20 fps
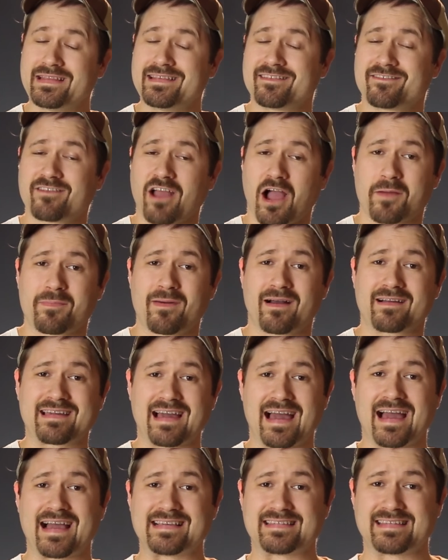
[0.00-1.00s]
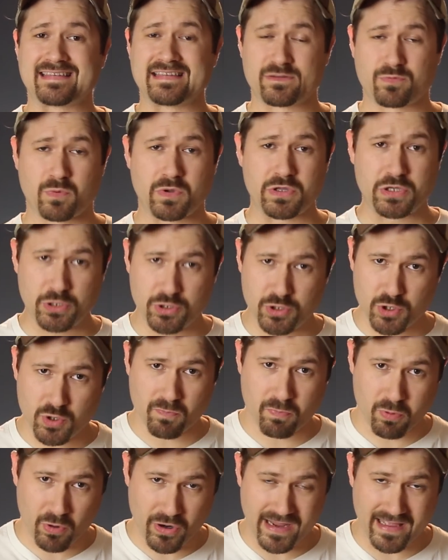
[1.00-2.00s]
need to talk about, guys, is when you do
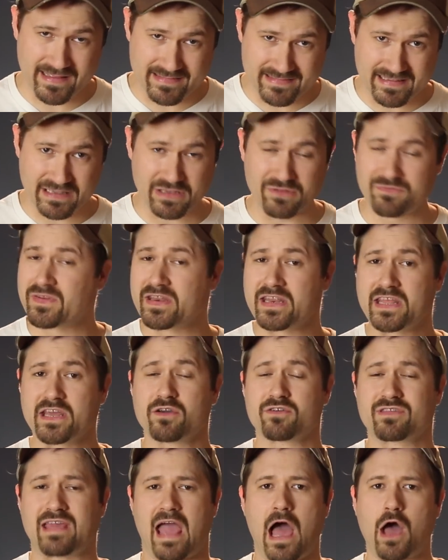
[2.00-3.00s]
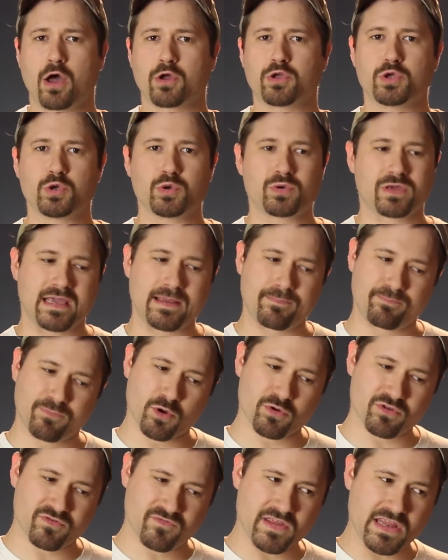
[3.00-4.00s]
brand deal videos, how you keep
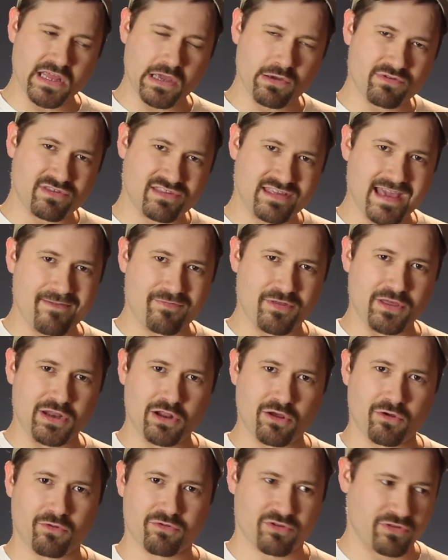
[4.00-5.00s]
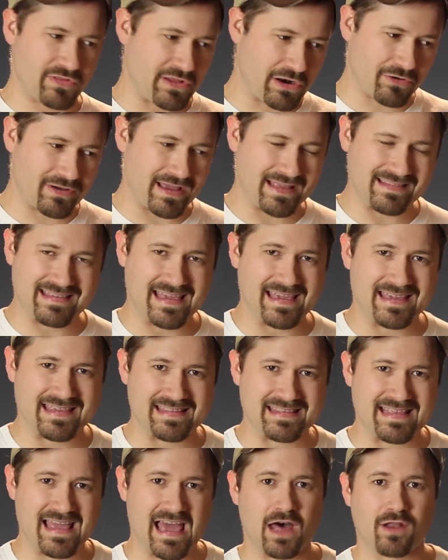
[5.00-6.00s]
those videos safe so they don't get
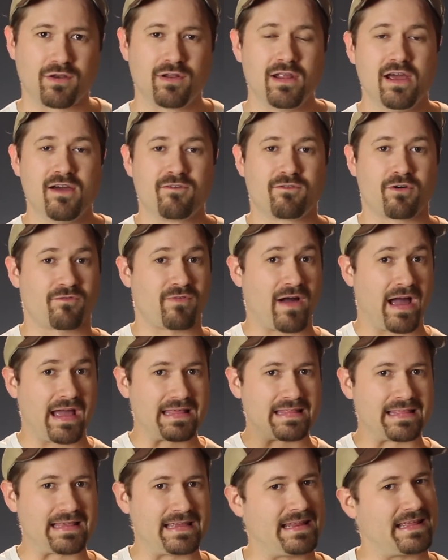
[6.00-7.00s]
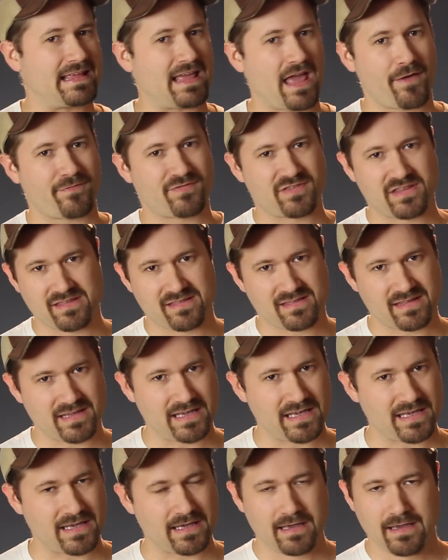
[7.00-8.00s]
taken down for violating
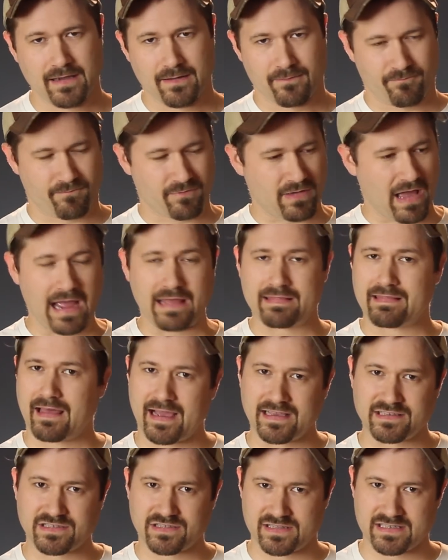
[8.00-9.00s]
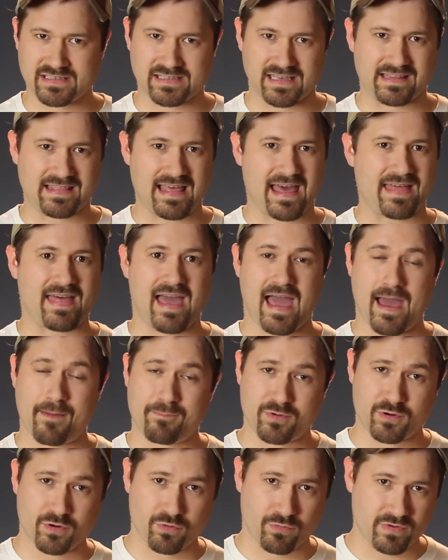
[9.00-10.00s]
FCC guidelines and things like that. That
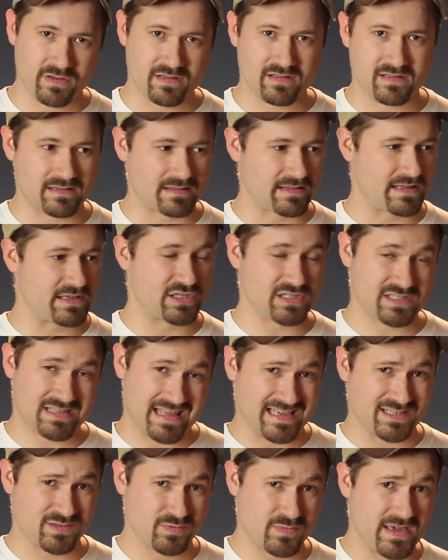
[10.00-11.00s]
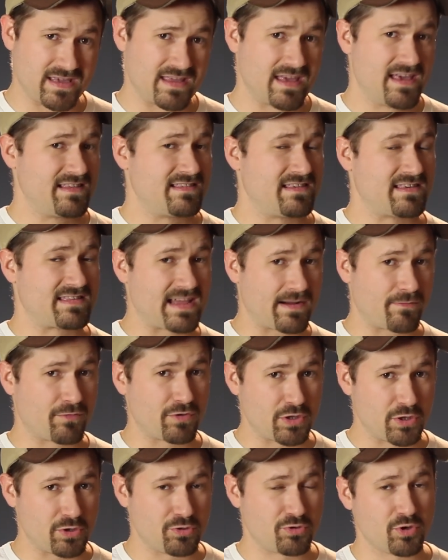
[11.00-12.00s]
happened recently, just last week, to several
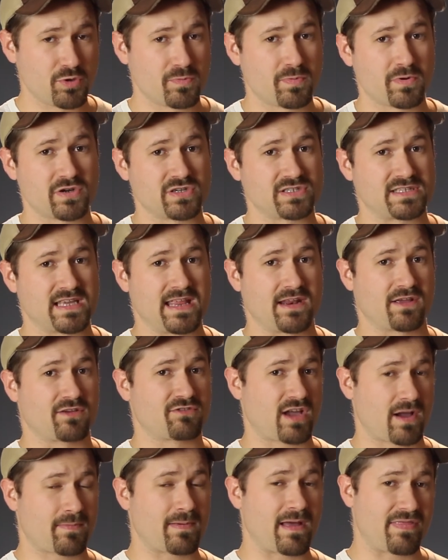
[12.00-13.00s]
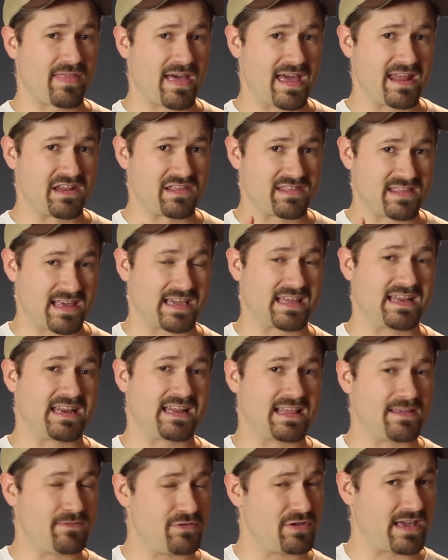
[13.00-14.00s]
YouTubers, and I'm gonna talk about that in a second
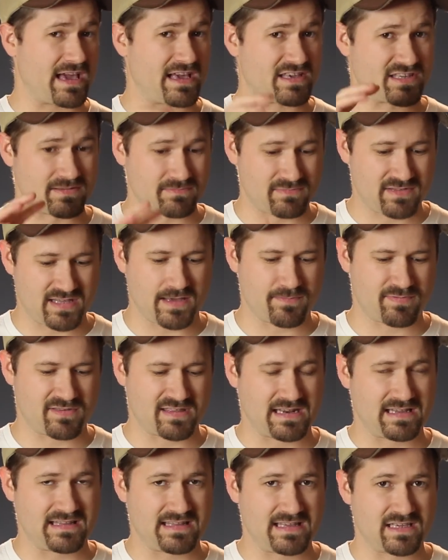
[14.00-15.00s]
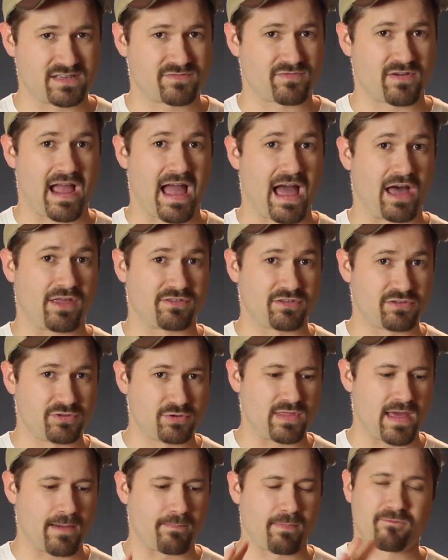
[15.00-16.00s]
and give you guys some tips and ideas for how to
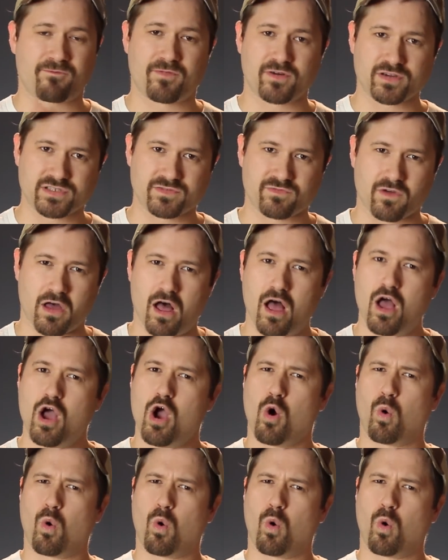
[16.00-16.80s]
do that. But first of all,